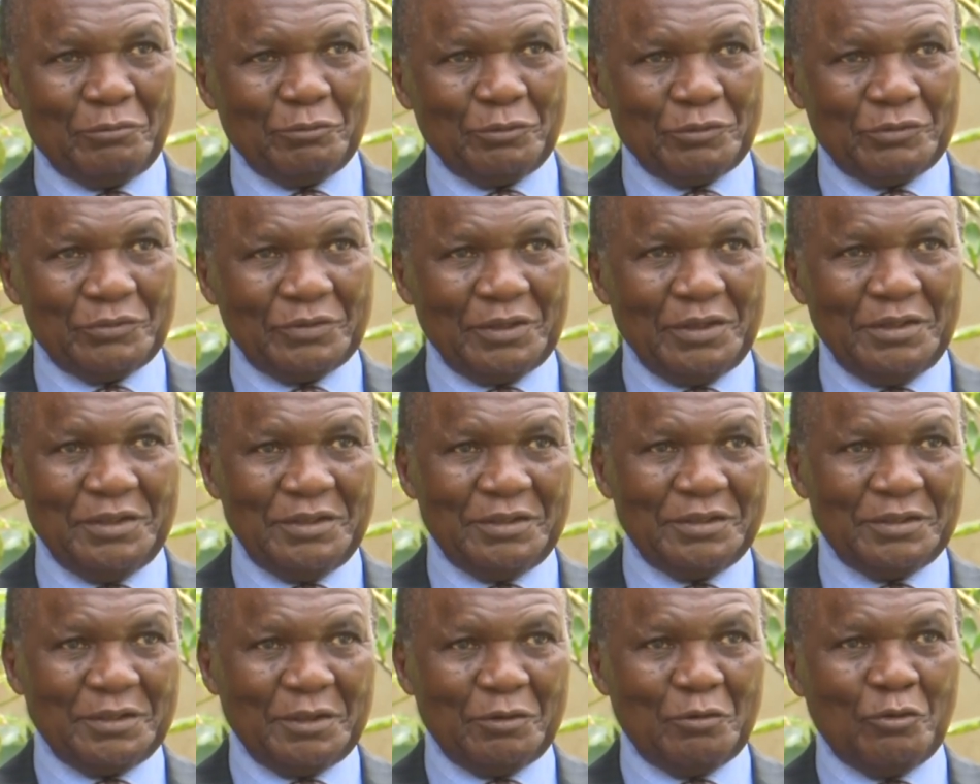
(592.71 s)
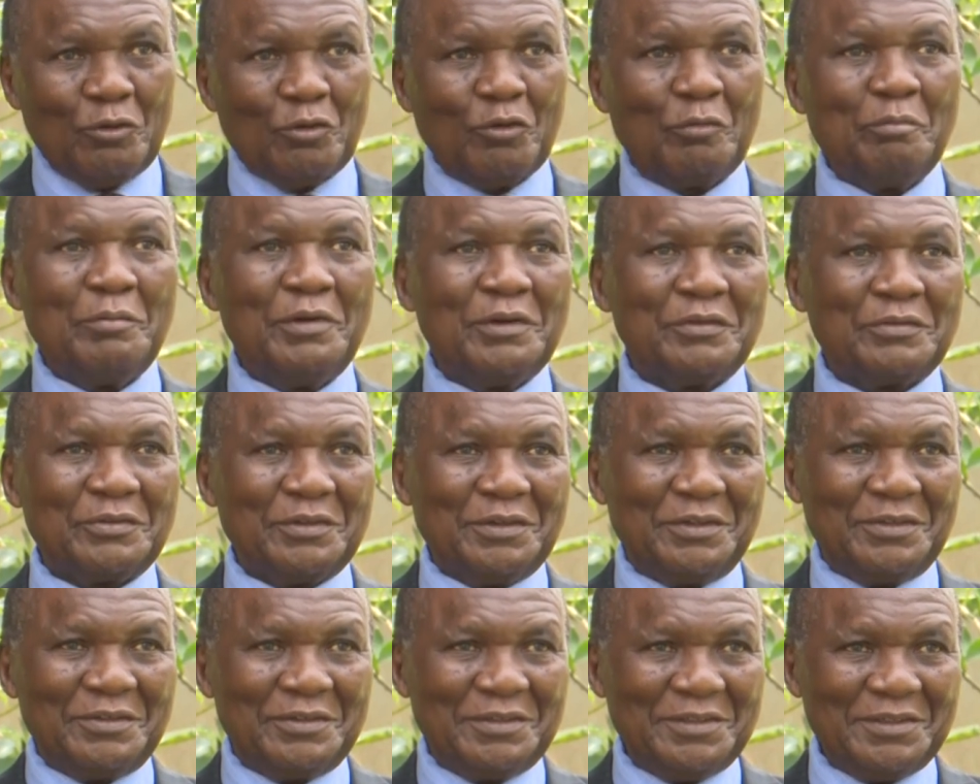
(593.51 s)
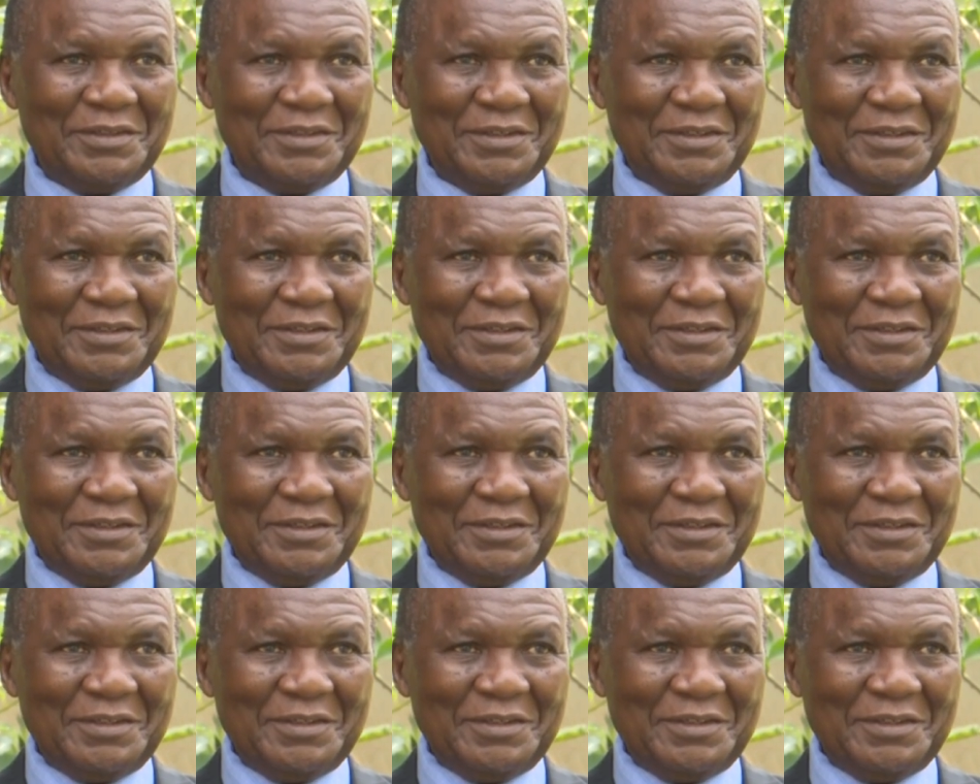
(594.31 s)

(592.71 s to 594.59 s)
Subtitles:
was sending the wrong message mm.